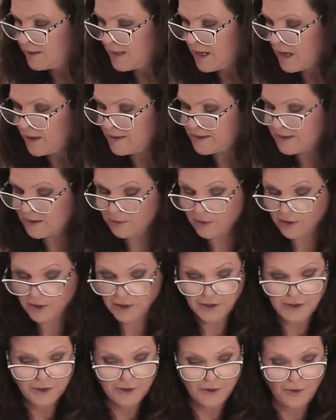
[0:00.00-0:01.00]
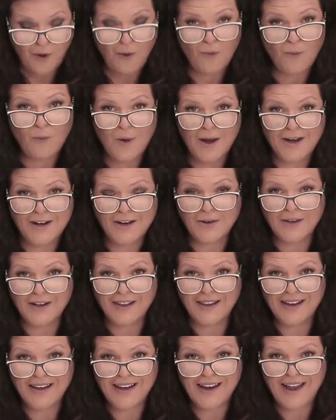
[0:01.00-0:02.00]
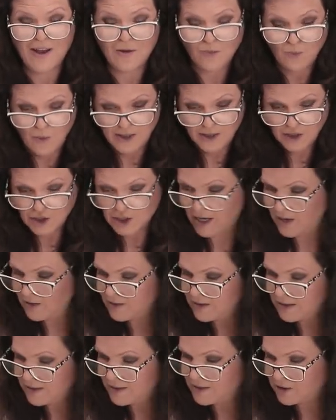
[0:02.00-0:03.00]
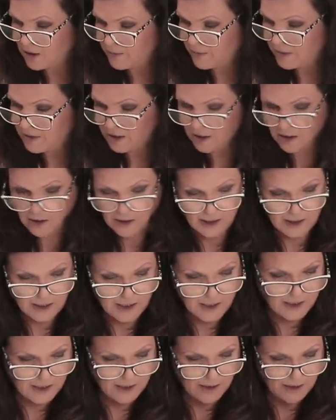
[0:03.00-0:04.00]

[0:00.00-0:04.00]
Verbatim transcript: Now I said we're gonna do one acrylic and one gel. So let's start with the acrylic.